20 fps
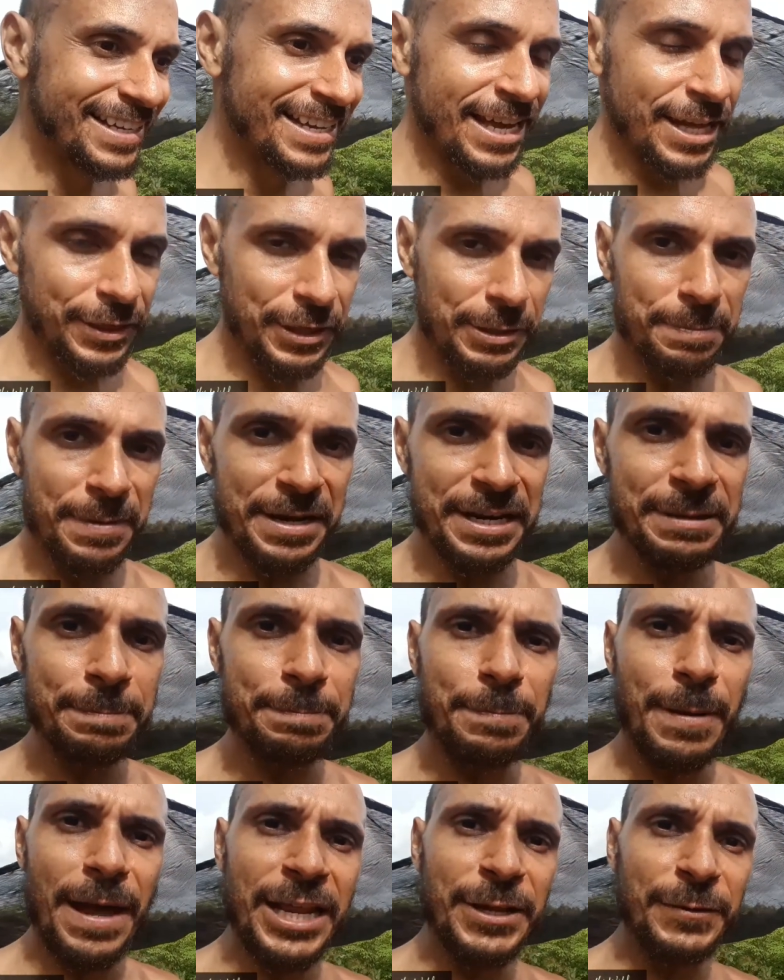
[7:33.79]
The many
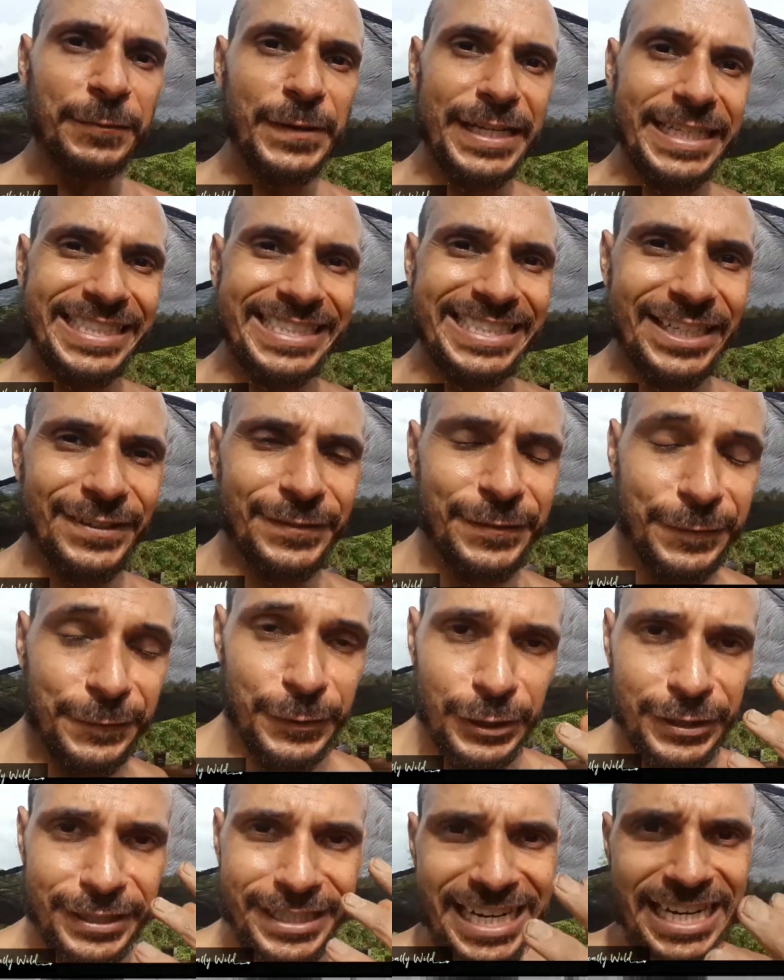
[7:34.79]
benefits of the
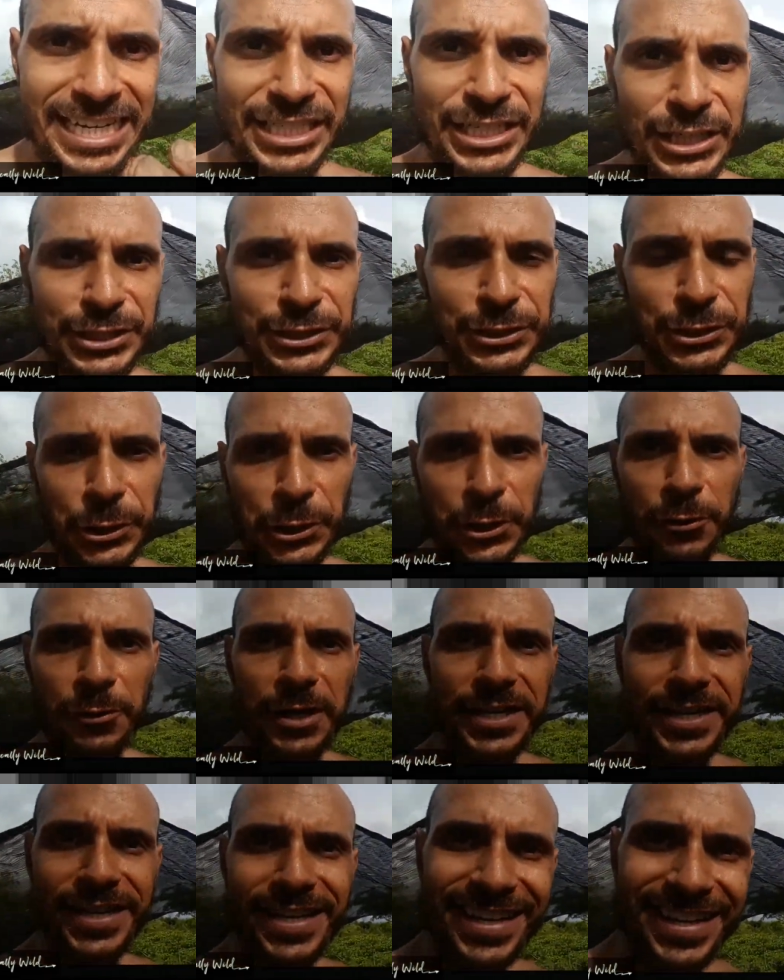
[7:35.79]
delicious urine.